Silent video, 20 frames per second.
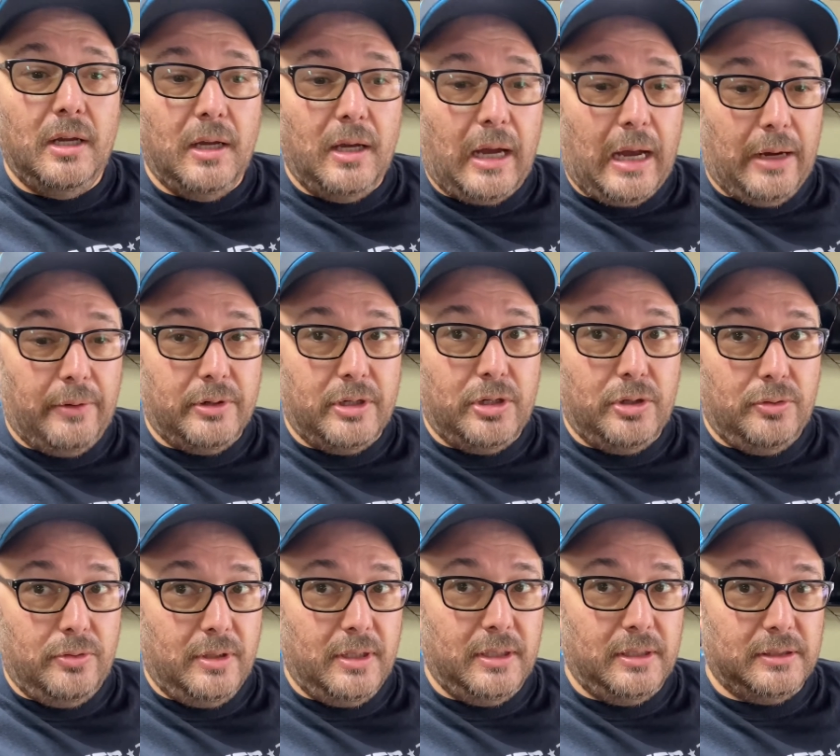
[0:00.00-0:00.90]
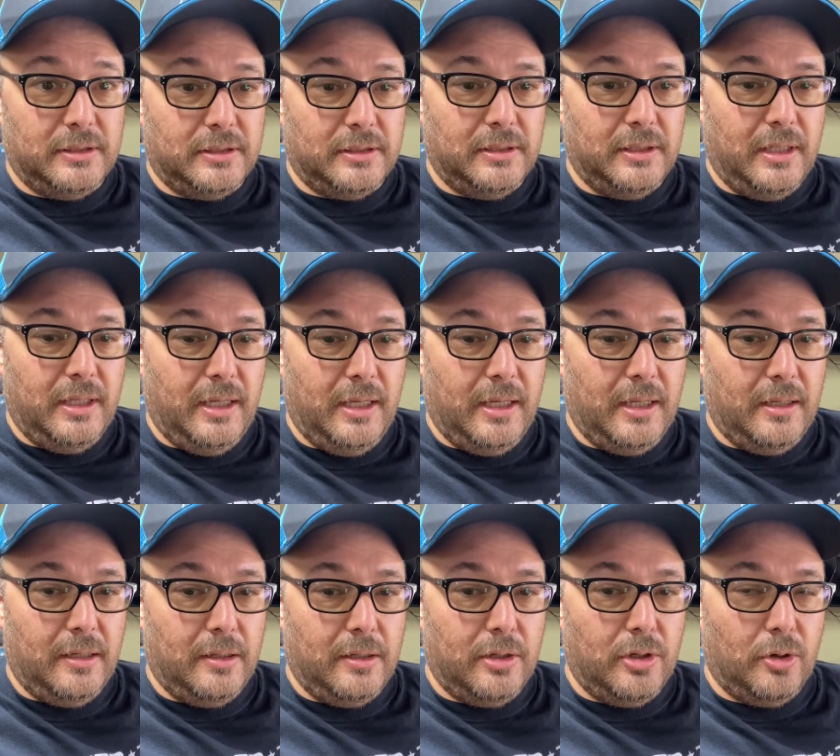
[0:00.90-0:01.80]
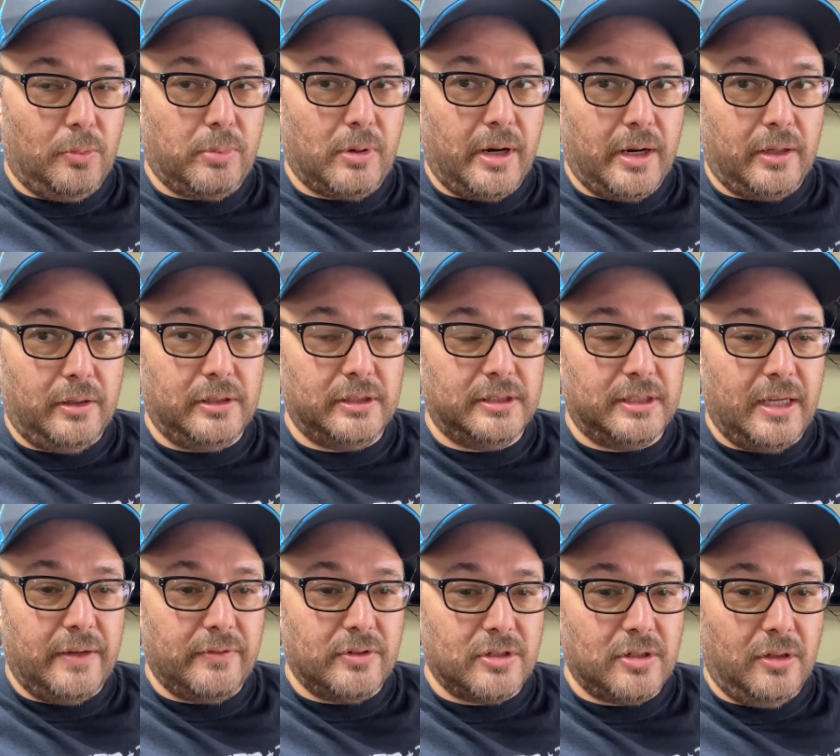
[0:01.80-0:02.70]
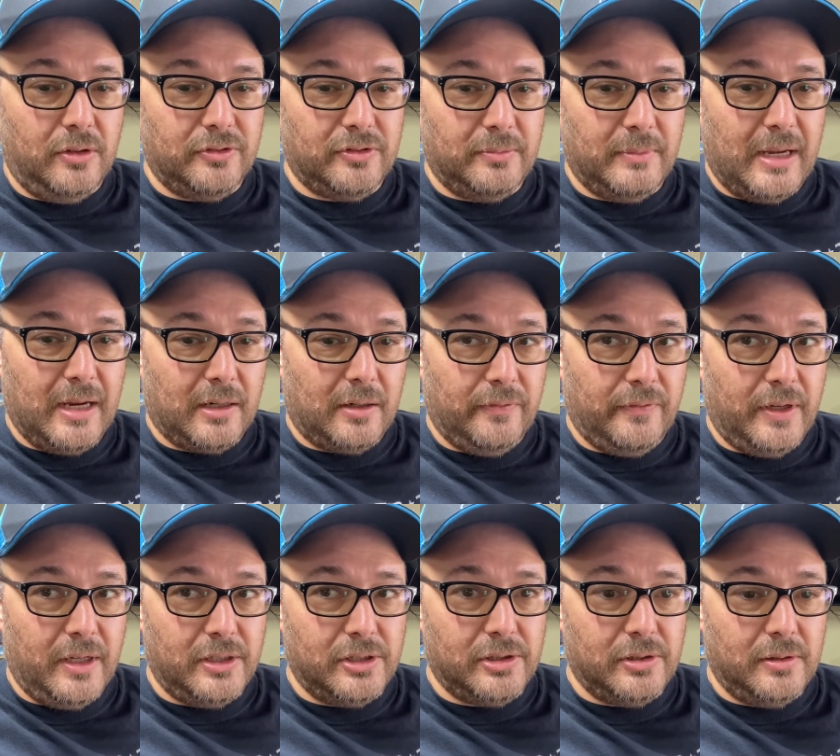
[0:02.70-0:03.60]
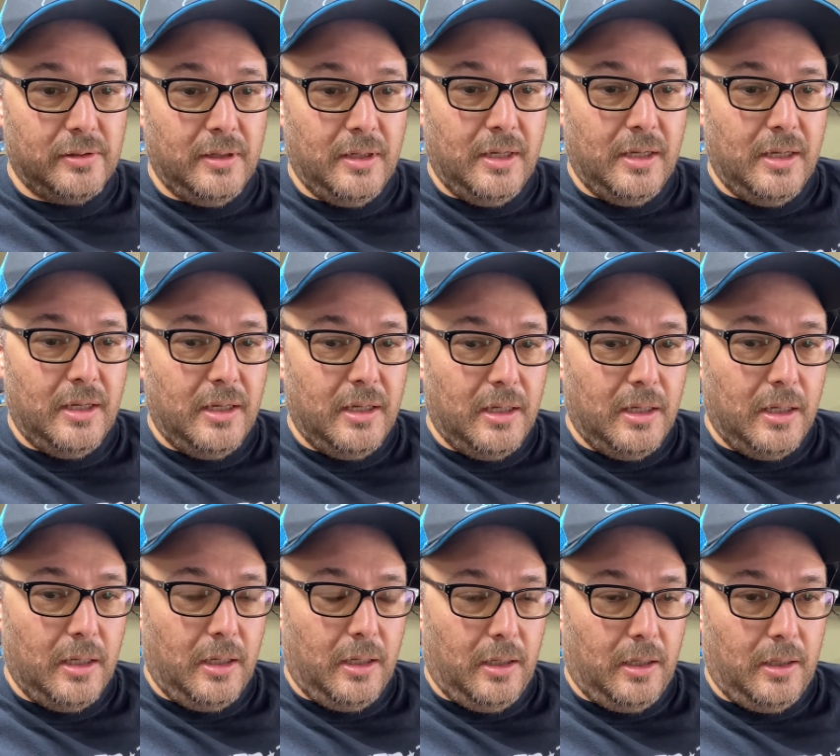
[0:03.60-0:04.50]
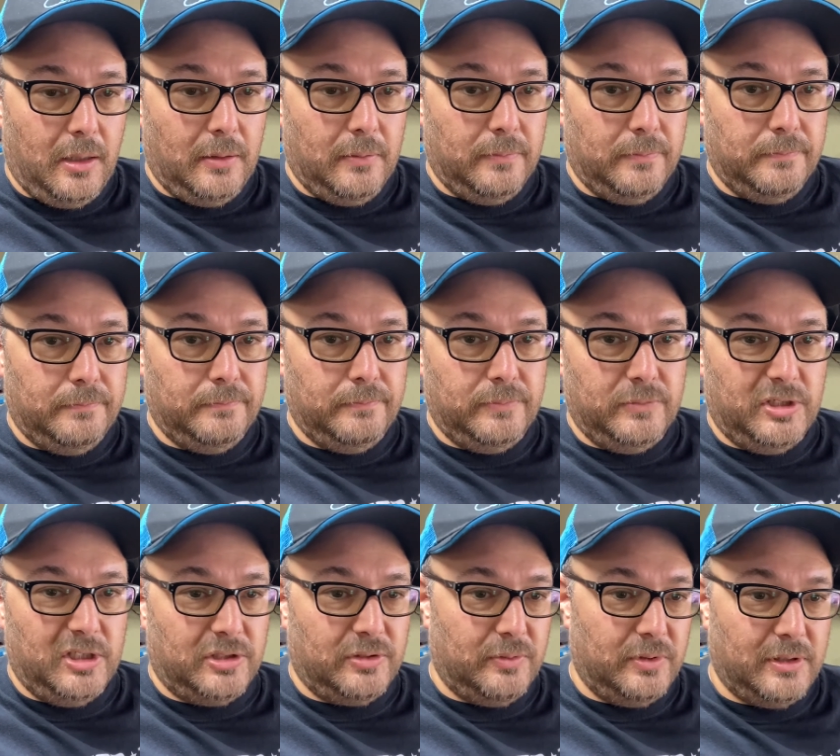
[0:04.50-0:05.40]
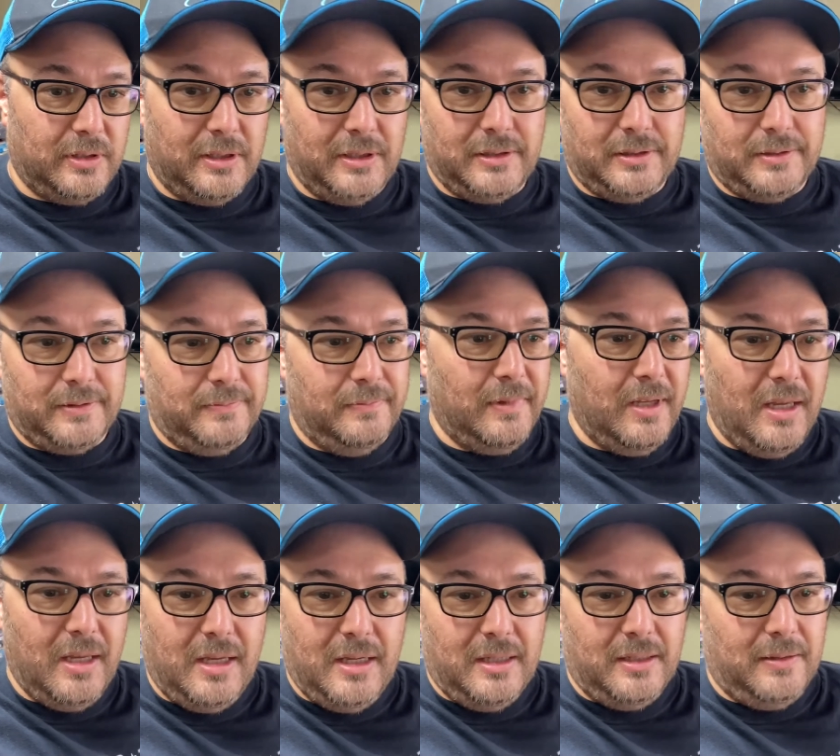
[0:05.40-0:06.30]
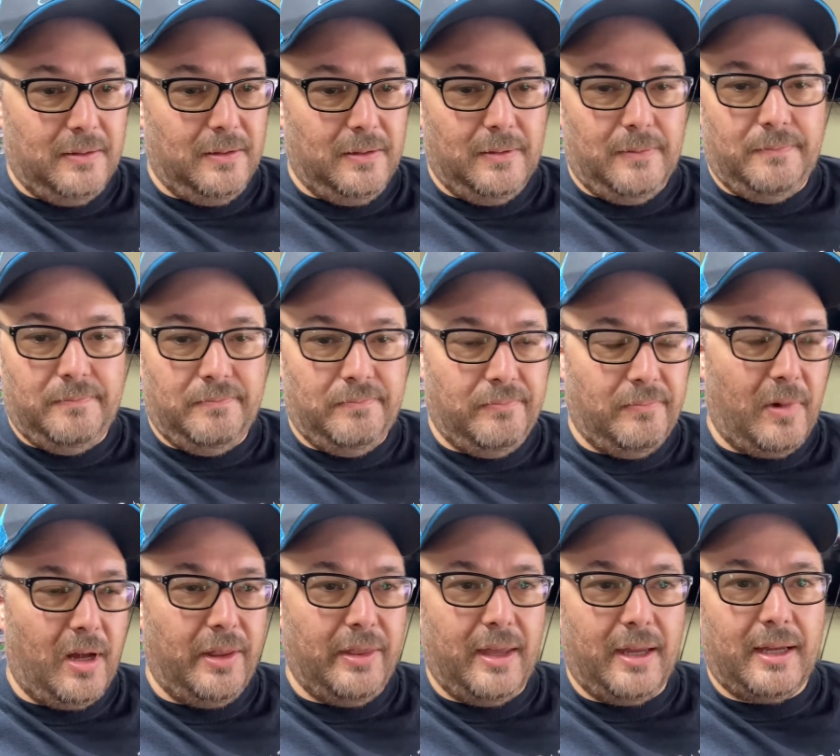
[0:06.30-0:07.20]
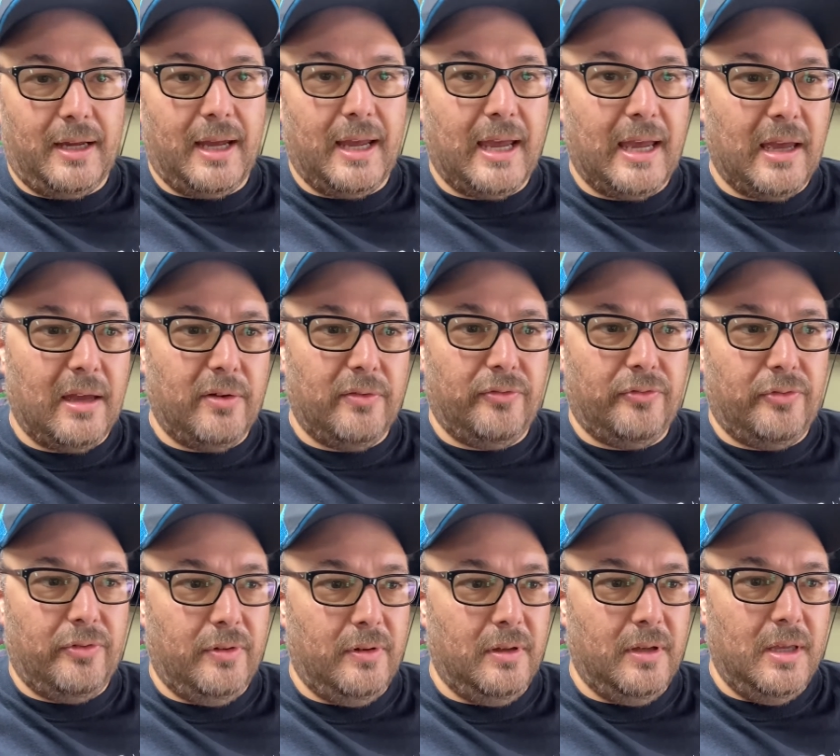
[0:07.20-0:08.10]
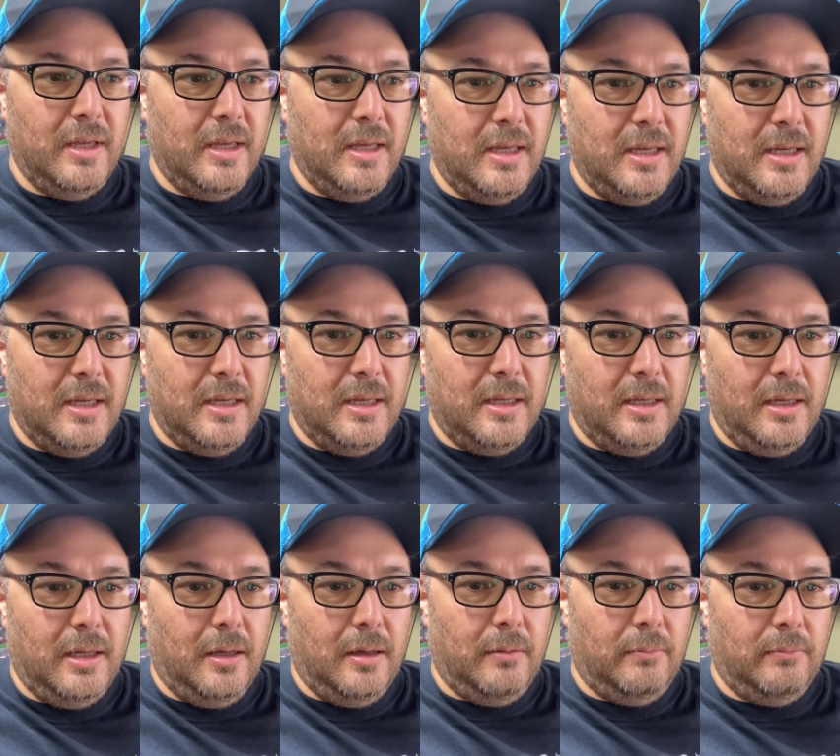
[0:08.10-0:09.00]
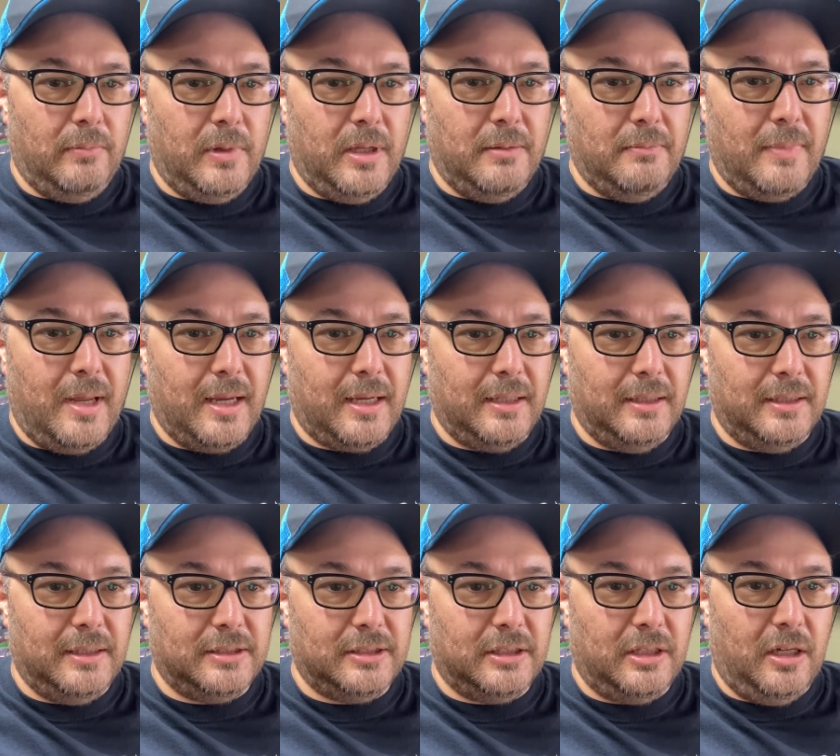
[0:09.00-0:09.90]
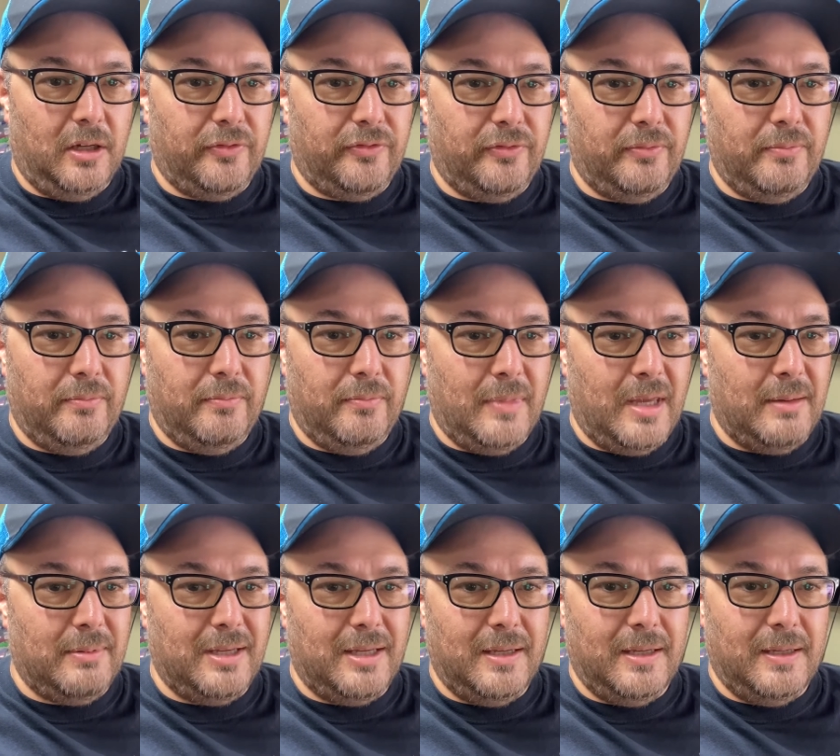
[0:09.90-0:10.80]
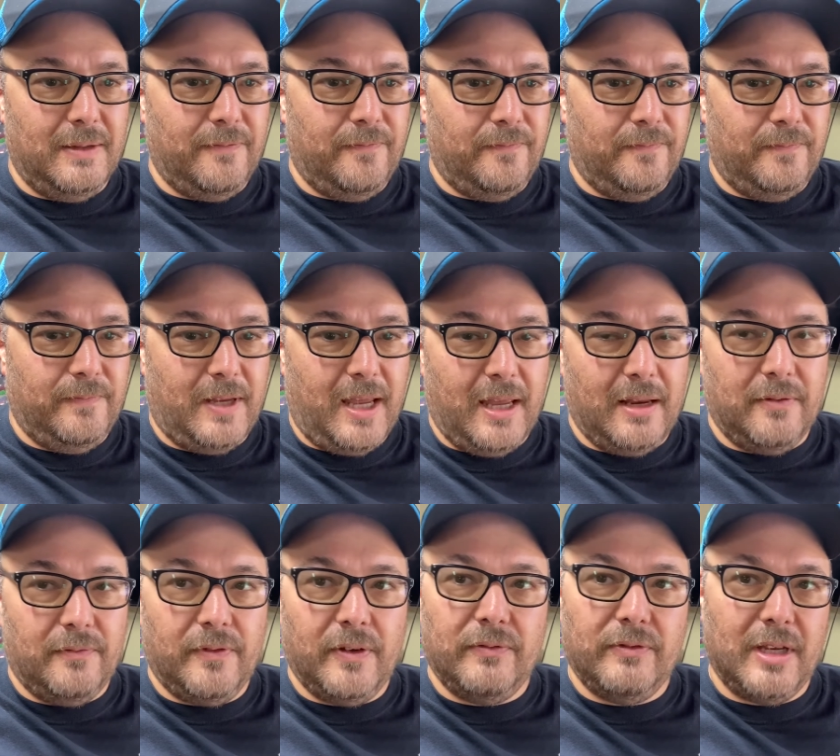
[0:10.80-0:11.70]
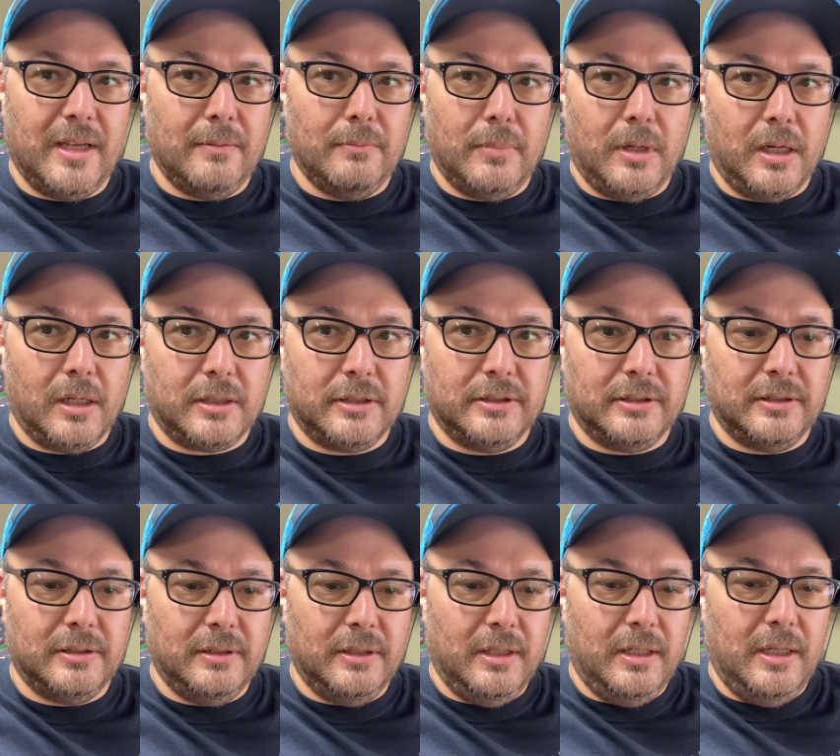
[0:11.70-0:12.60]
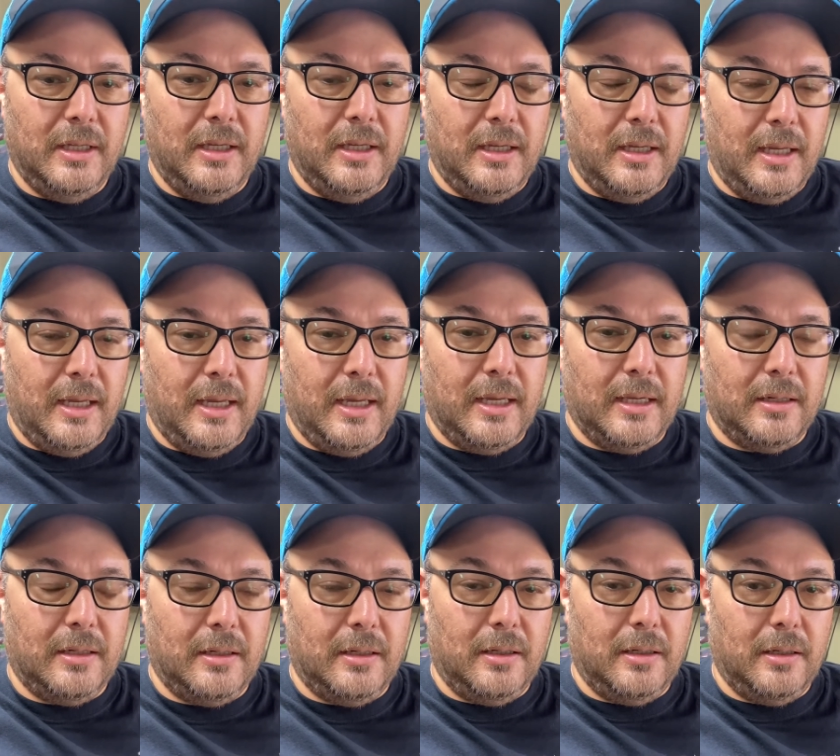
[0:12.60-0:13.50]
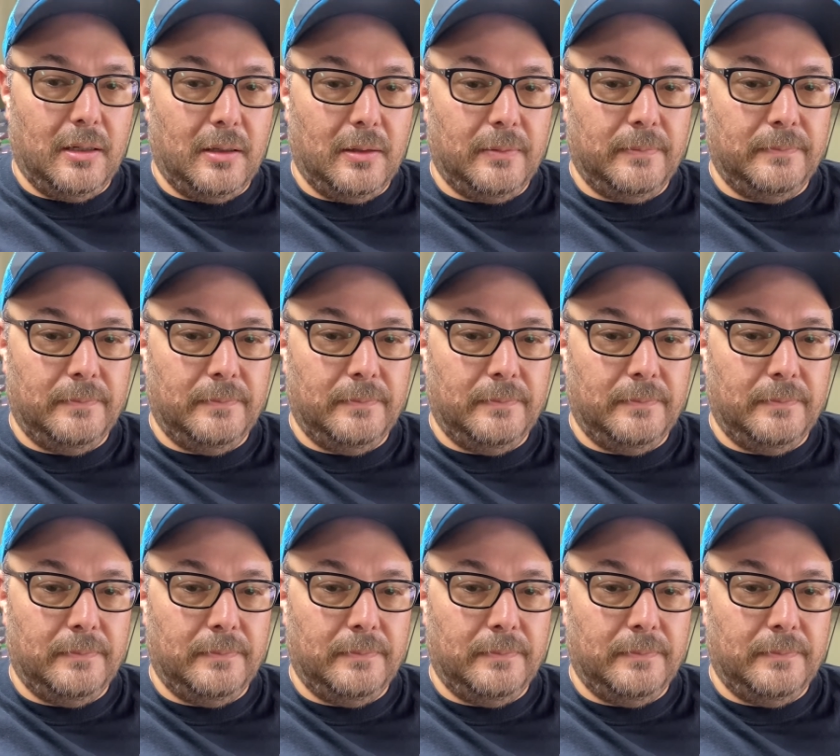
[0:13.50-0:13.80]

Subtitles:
I would do this, and you're probably going to save yourself some aggravation. Just with this, I think I have in making this stuff maybe 10-15 bucks, and it